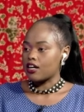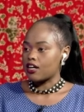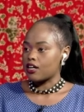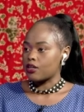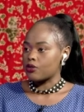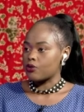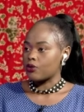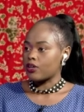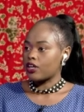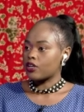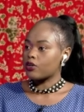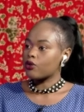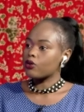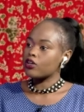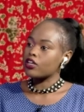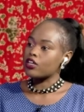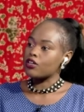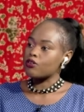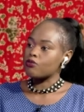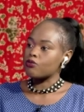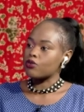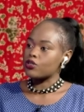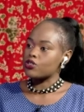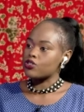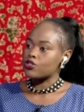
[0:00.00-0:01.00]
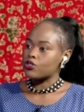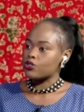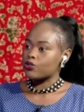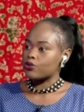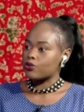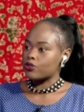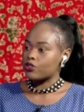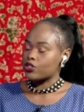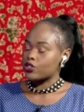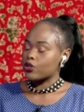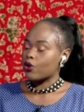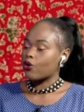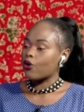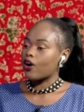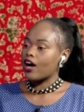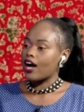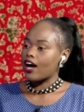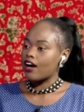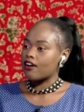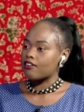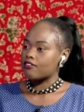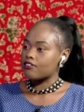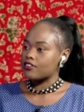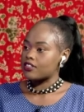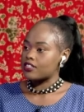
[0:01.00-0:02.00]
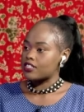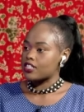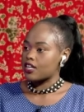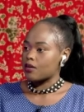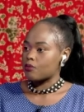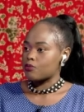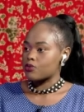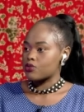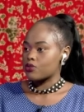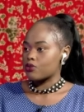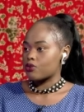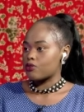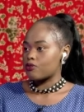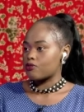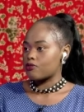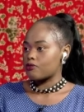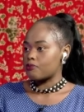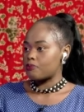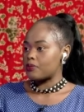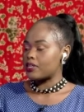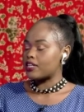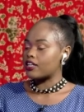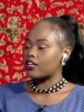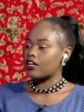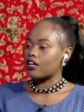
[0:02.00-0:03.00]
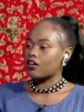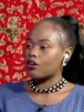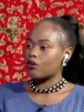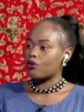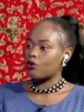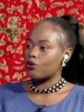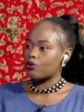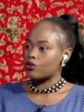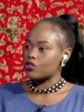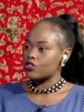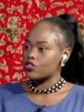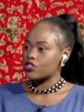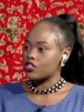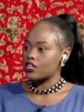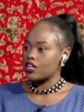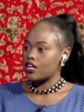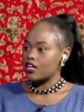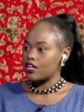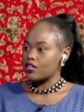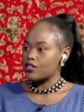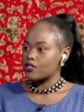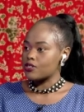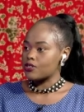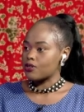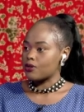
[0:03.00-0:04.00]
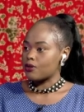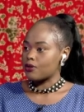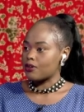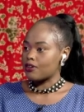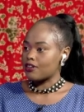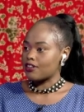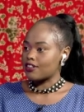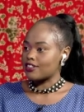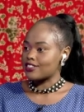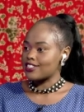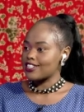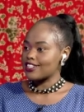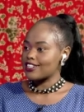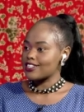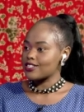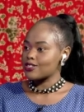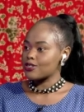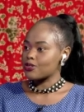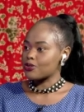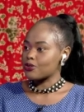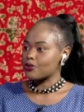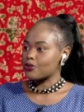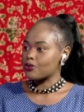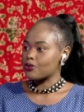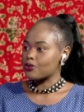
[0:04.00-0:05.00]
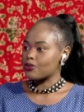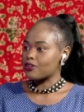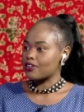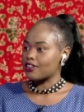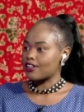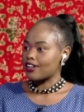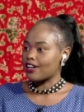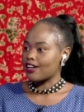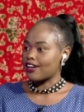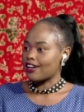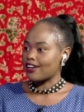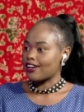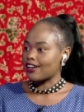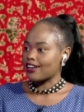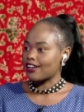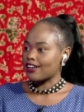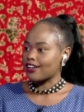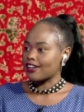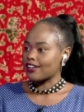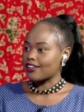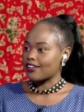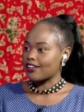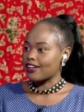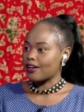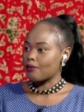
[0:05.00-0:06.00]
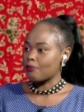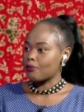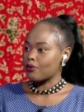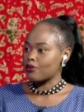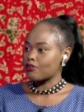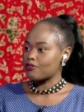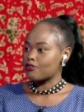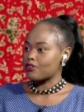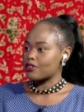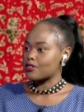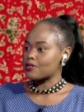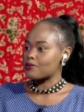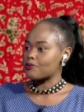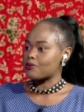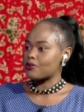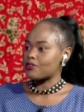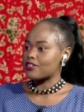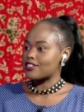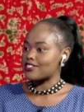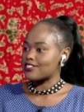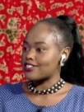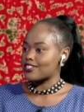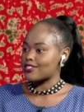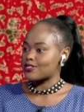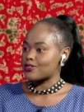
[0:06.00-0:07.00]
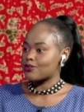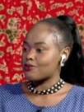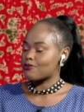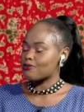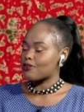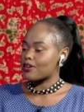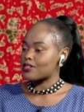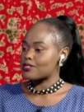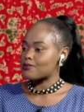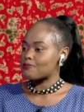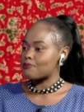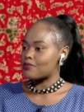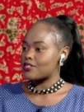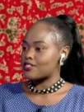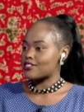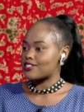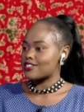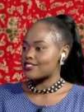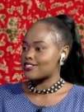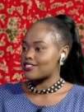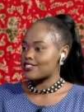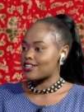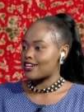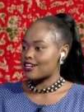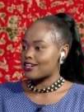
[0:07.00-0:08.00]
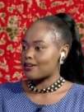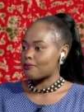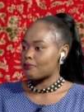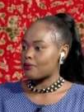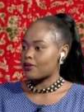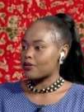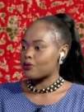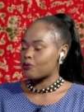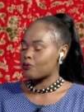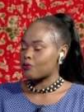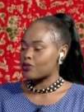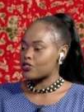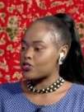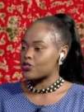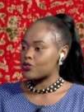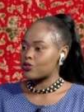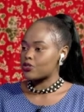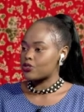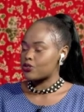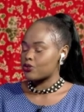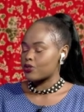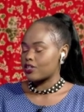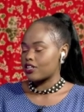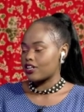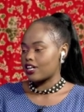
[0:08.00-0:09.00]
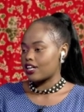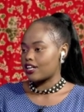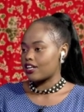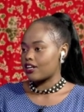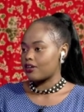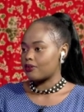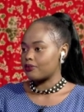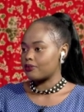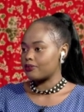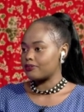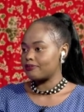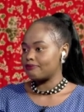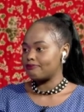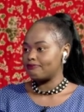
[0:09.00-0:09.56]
uh, you cannot give what you don't have in terms of being a coach. So take us through a couple of experiences, your first business startup and what you're doing right now.